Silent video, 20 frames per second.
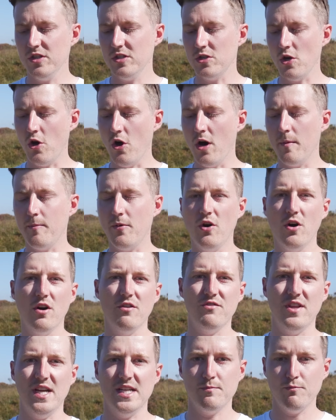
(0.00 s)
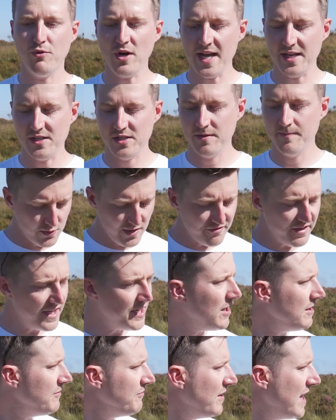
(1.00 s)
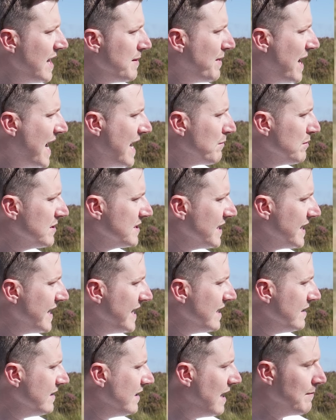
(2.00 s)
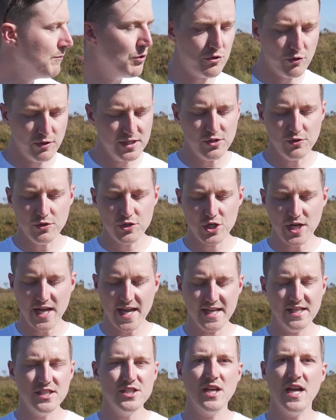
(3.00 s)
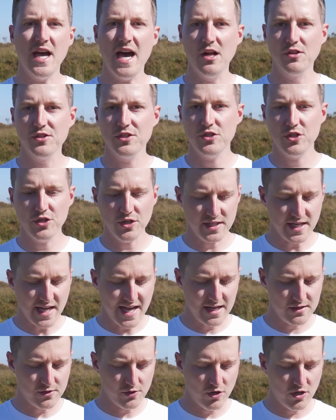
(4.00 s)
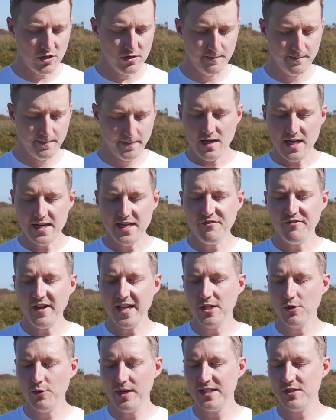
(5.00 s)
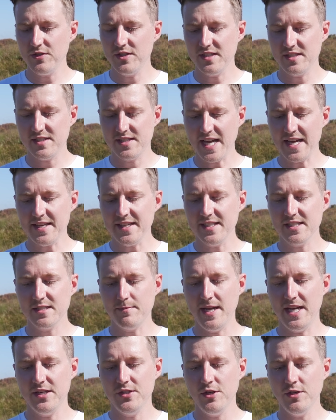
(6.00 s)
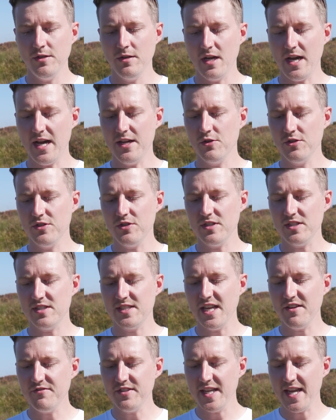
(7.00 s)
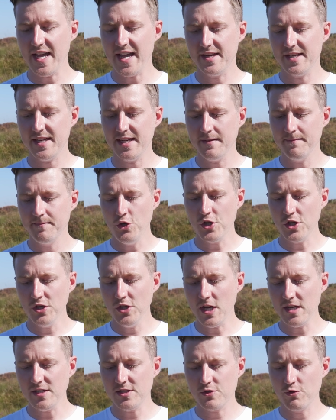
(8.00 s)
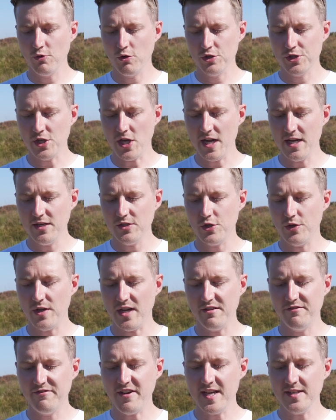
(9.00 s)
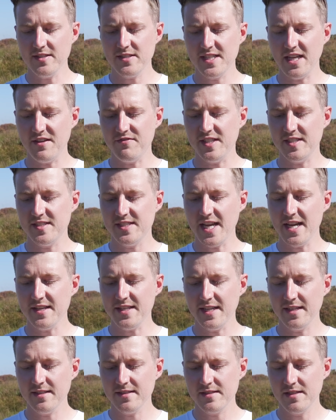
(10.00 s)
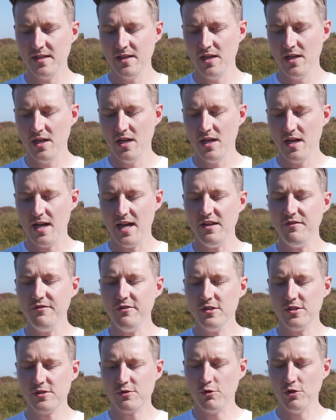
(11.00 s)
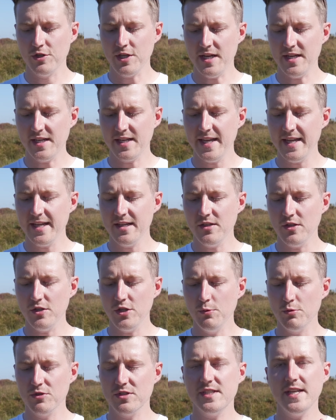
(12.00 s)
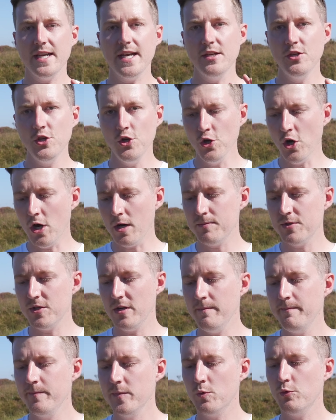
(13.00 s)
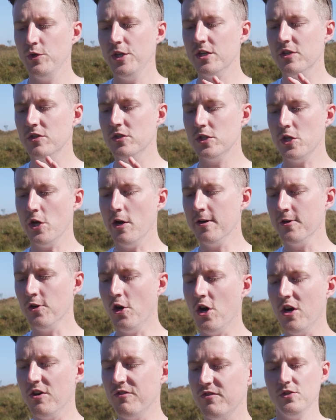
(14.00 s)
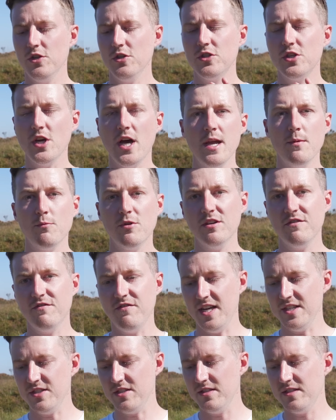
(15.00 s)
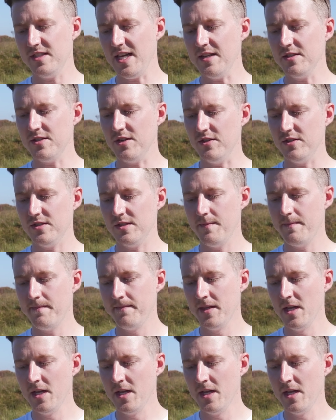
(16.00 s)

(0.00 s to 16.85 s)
the top of this bridge. So if I now fly backwards again, I'm not going to change altitude at all. And if I go into the settings menu and under the safety heading, you can now scroll down to advanced safety settings. And if you scroll down again, you will see a new option where you can turn off the downward vision sensors.